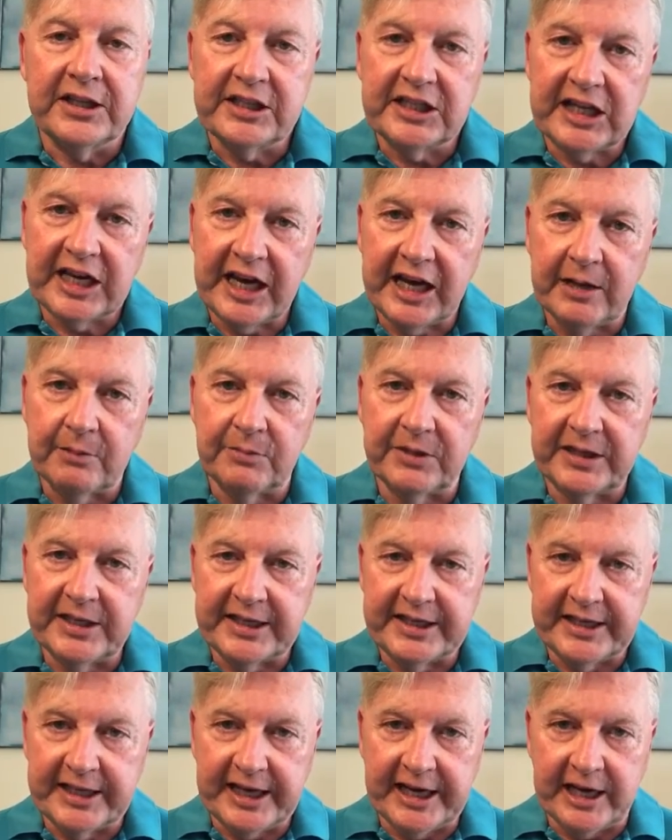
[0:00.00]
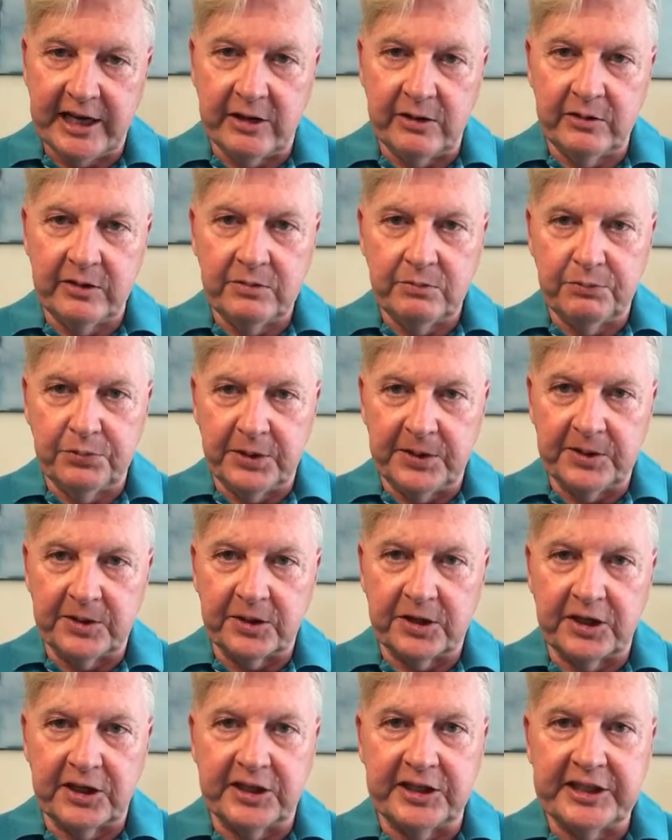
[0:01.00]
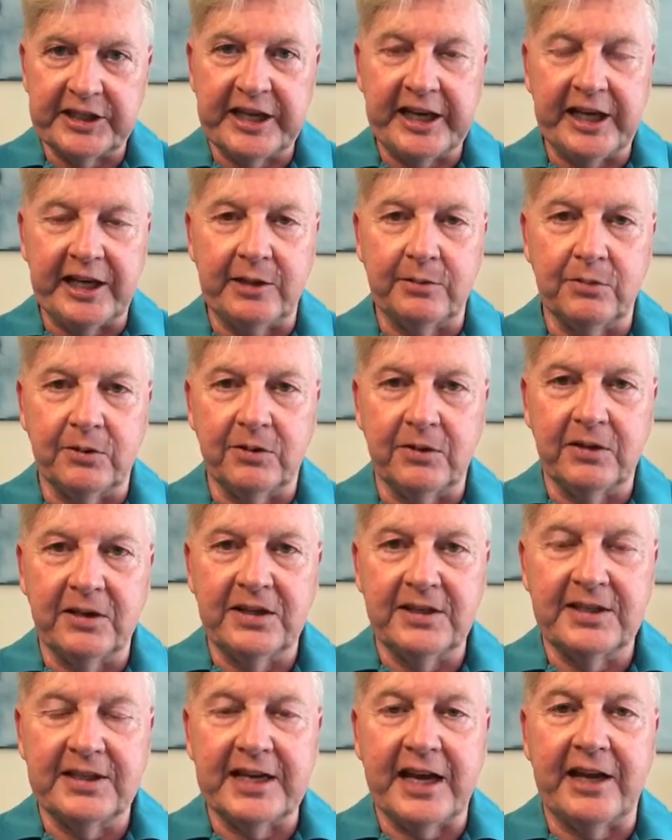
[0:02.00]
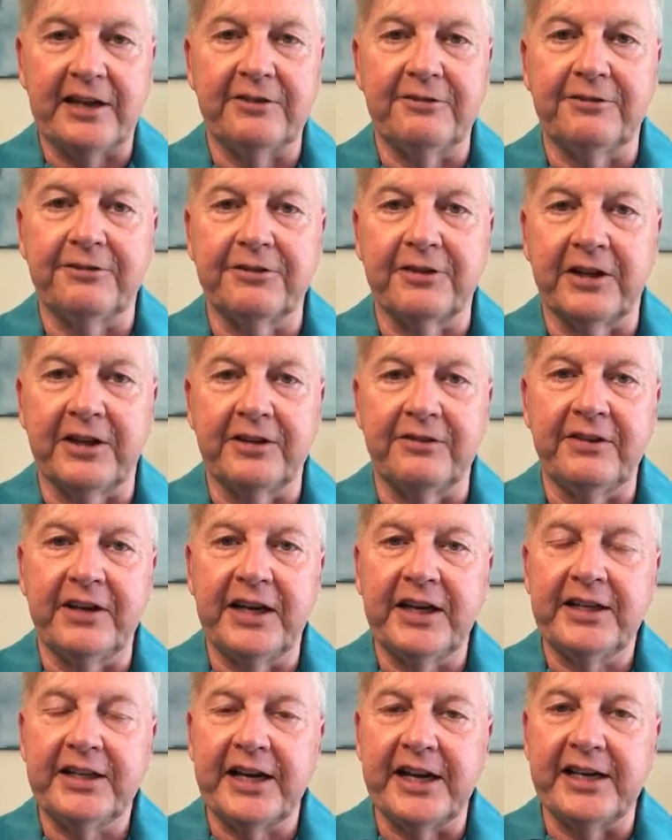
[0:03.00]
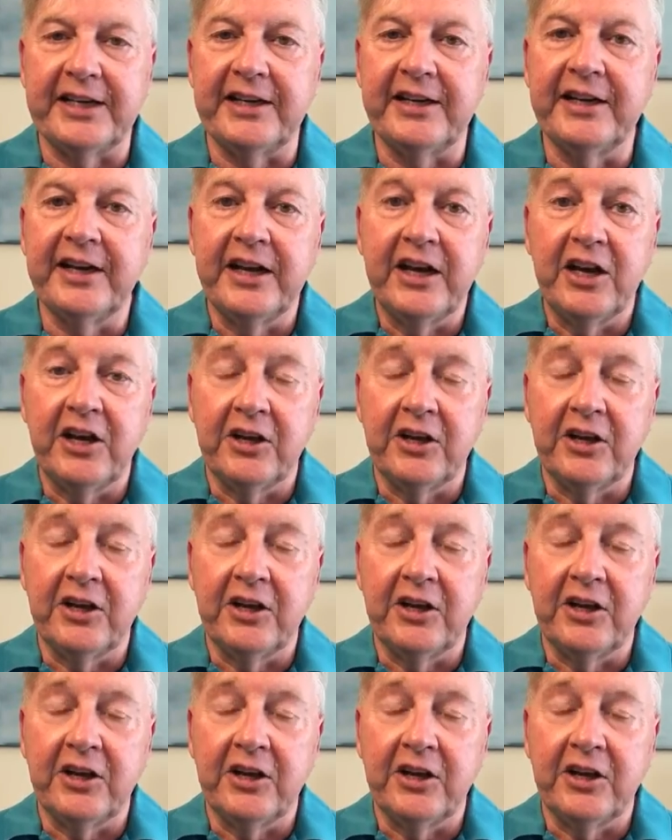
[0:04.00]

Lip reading: tablet down and put it on a table and sat in front of it and